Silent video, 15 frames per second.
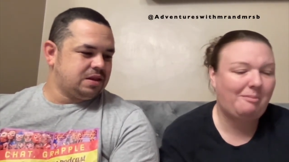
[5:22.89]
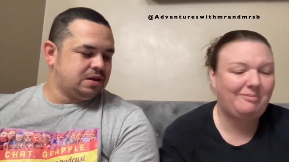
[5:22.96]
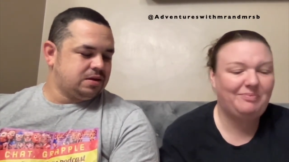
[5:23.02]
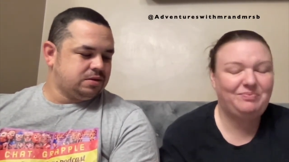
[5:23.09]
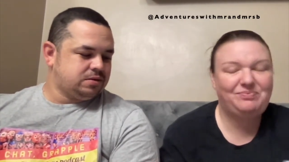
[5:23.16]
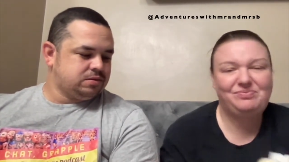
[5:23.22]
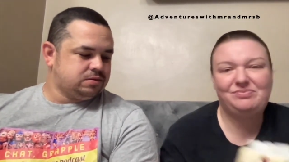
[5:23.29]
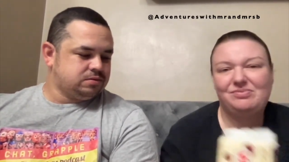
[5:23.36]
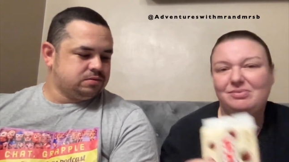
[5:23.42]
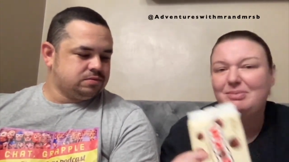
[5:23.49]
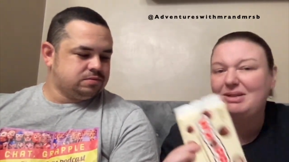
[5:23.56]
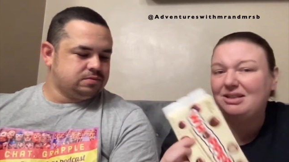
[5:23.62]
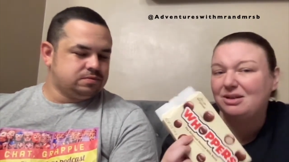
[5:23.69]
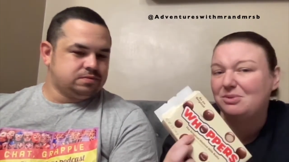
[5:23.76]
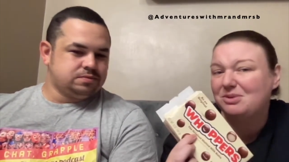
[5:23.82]
Speaker 1: I
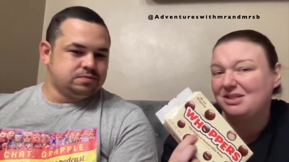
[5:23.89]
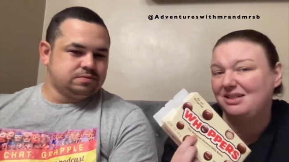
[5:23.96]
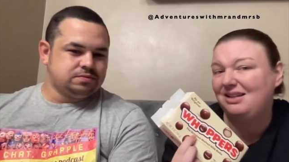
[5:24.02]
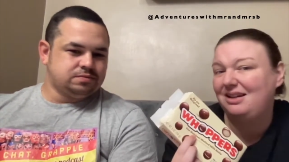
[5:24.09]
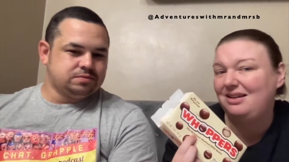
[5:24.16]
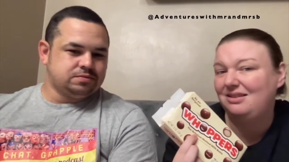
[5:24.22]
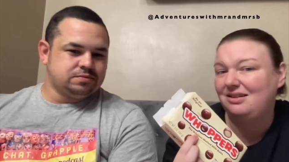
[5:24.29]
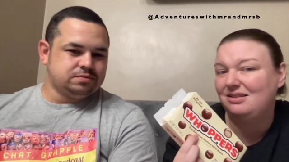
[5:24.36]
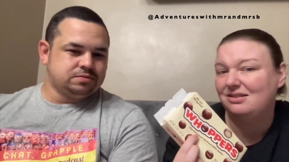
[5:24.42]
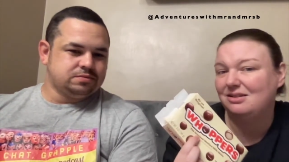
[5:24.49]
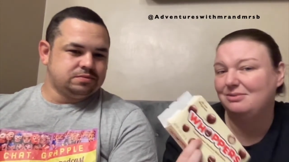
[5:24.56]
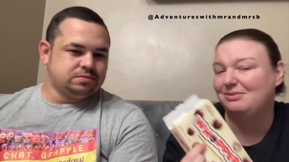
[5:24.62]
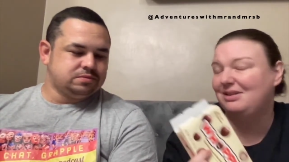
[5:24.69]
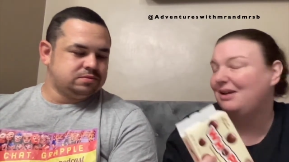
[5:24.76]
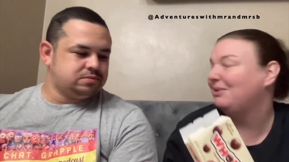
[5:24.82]
mean, no one's going to eat these
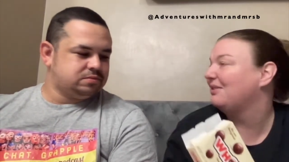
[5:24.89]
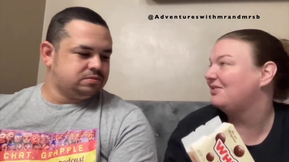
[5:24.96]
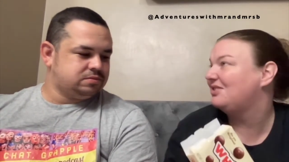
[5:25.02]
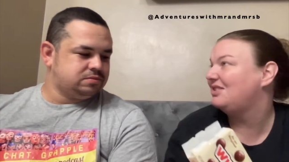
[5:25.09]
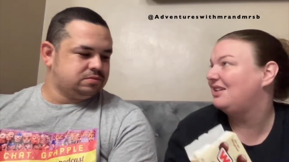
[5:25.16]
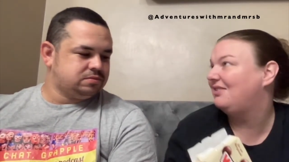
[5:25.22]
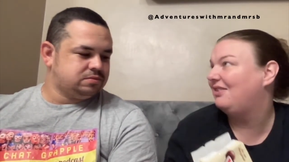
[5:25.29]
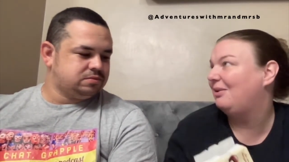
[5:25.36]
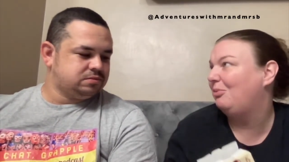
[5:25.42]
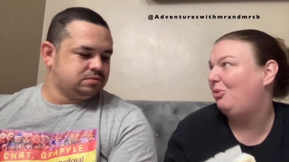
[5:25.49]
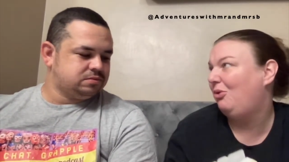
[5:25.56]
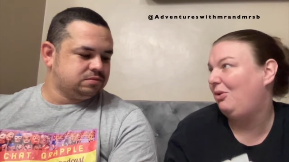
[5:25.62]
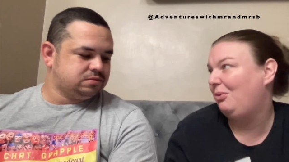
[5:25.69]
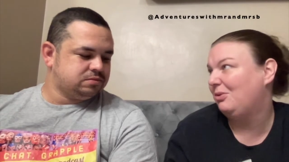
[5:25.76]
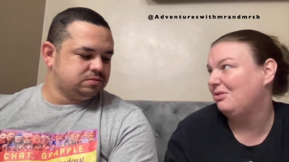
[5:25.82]
up now. I have to see how our
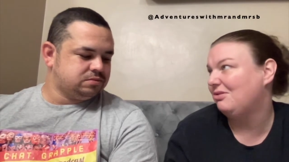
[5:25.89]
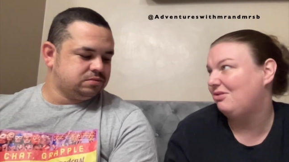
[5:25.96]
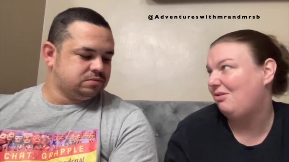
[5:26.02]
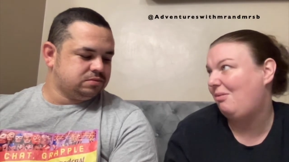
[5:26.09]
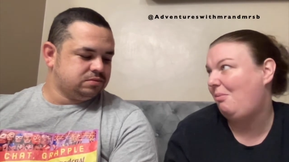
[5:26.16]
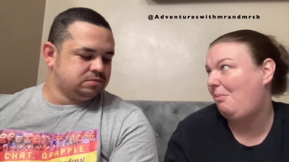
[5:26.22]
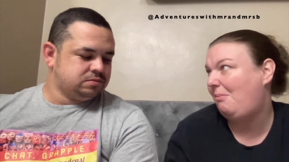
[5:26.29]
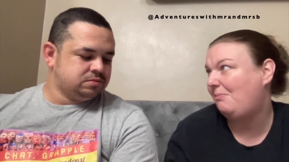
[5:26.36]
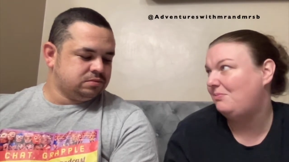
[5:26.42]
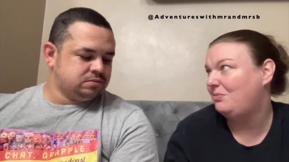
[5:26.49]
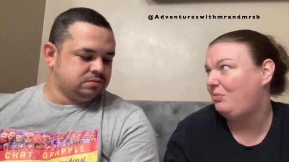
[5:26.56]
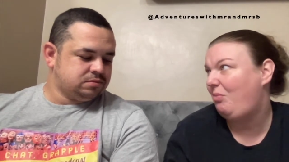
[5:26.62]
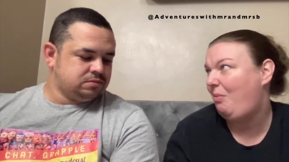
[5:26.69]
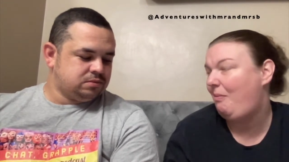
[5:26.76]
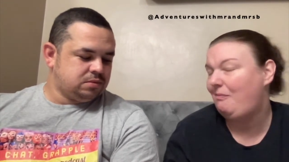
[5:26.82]
boy wants them.
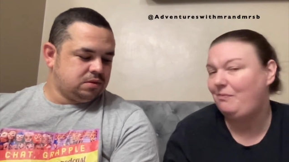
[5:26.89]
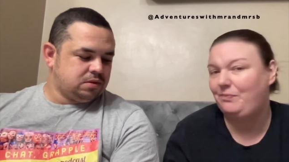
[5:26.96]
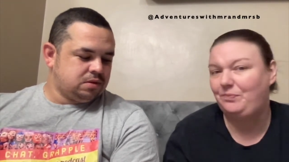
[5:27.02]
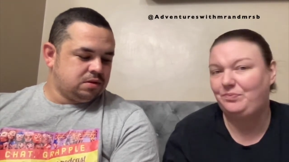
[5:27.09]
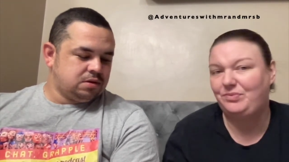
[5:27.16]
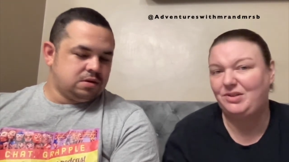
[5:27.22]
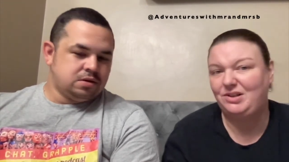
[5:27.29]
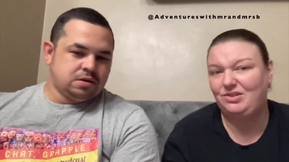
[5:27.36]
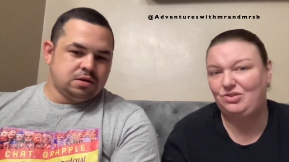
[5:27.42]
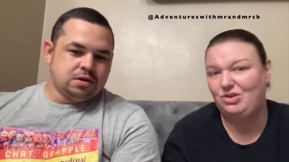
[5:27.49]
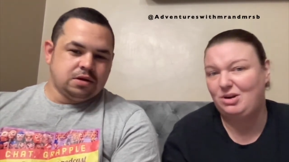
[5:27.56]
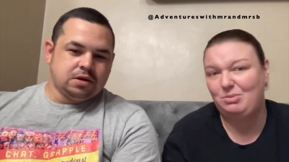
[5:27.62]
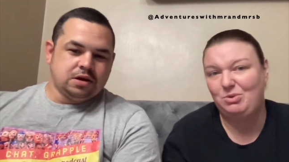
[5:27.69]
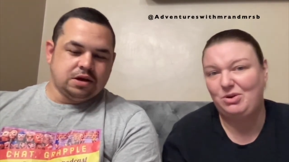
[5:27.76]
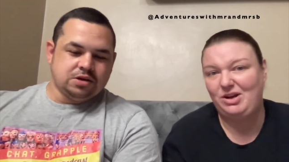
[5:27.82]

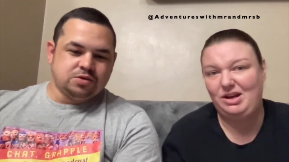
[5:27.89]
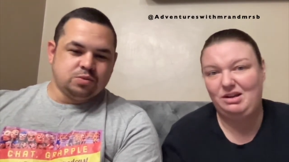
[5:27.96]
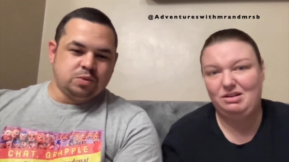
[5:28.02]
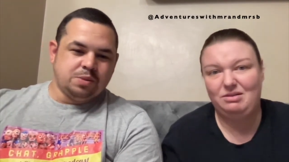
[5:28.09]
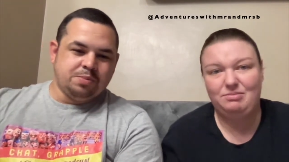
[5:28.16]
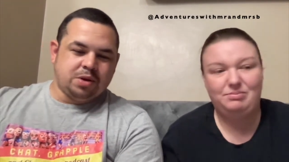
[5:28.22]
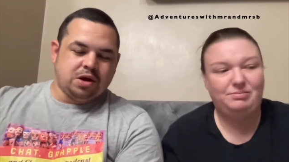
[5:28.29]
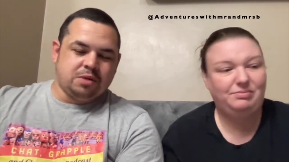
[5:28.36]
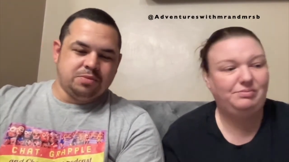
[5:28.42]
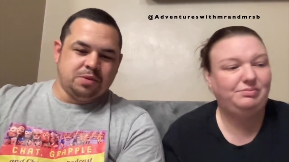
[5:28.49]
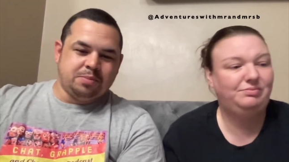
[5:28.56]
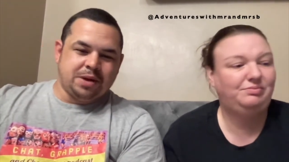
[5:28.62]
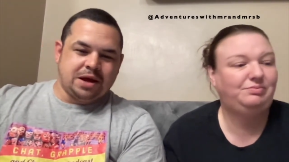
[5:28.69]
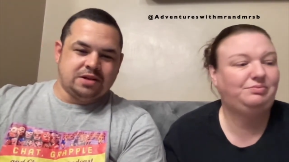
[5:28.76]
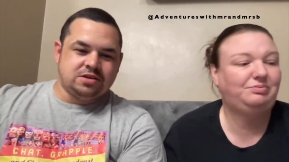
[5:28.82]
I'm
Speaker 2: yes, not eating we palm them.
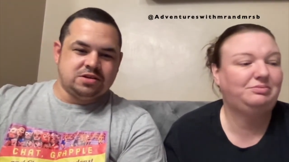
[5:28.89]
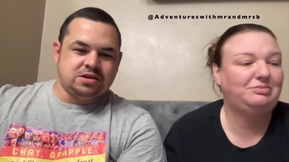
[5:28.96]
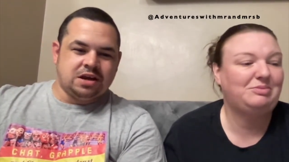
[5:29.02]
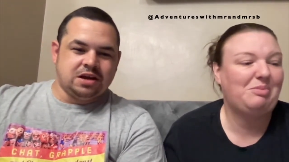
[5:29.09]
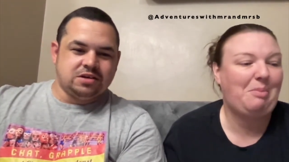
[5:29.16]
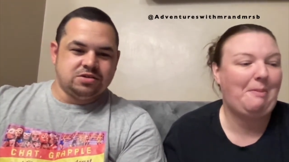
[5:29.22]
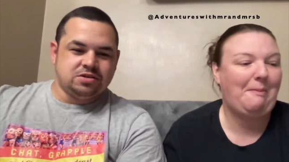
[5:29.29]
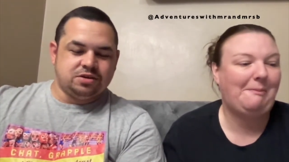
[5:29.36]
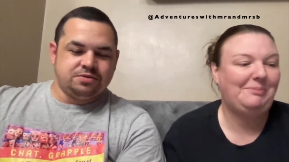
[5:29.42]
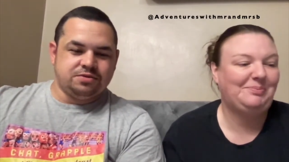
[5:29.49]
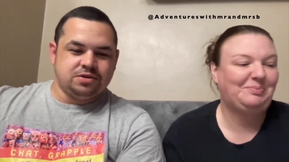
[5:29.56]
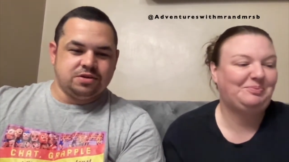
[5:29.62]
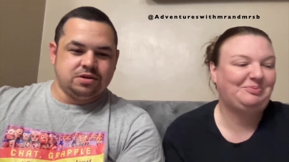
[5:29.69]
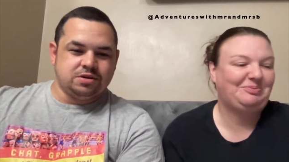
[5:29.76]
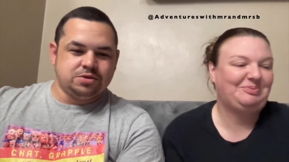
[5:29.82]
The bad snacks off on
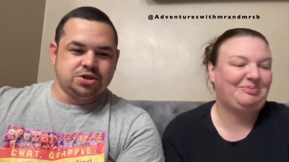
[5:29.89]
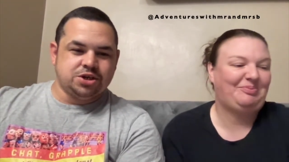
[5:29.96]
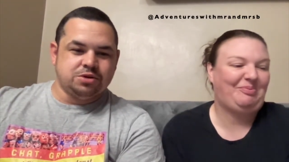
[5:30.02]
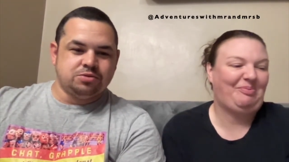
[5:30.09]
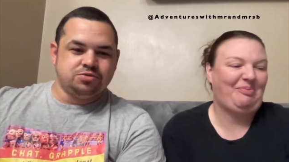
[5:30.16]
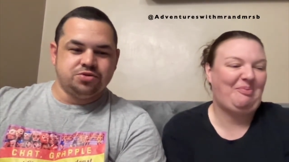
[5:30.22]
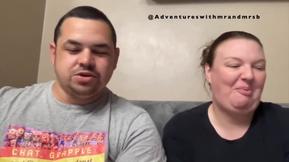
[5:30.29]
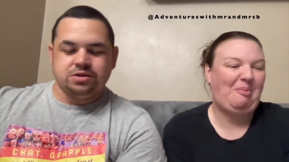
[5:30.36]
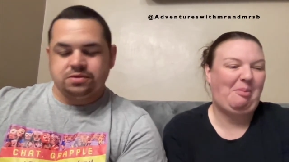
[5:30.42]
our children.